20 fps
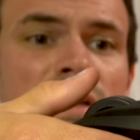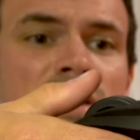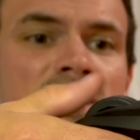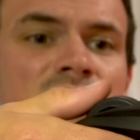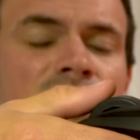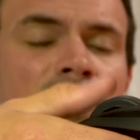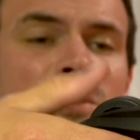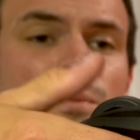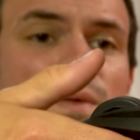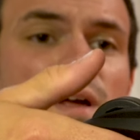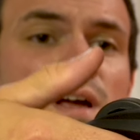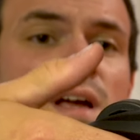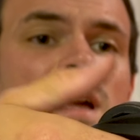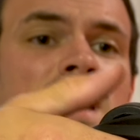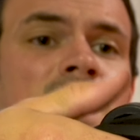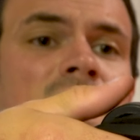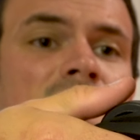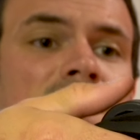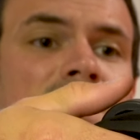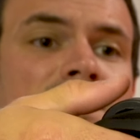So
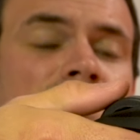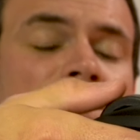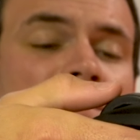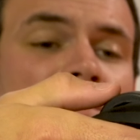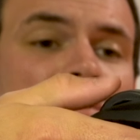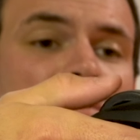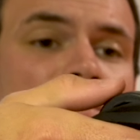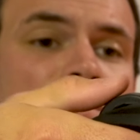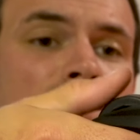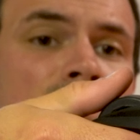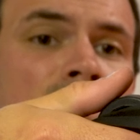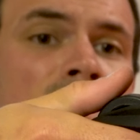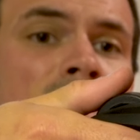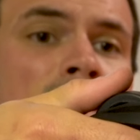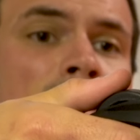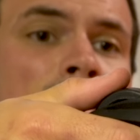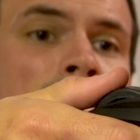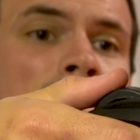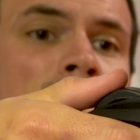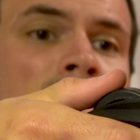if you
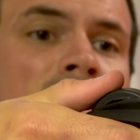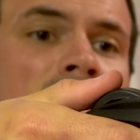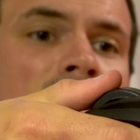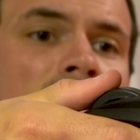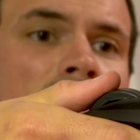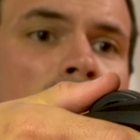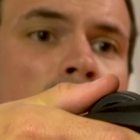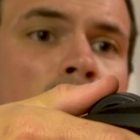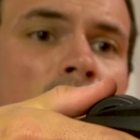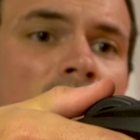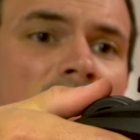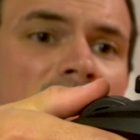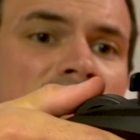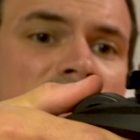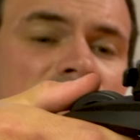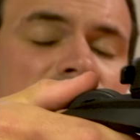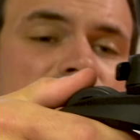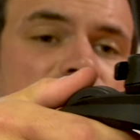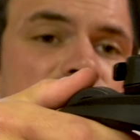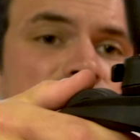want it
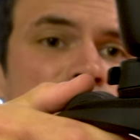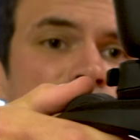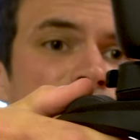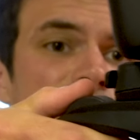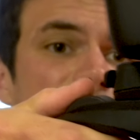to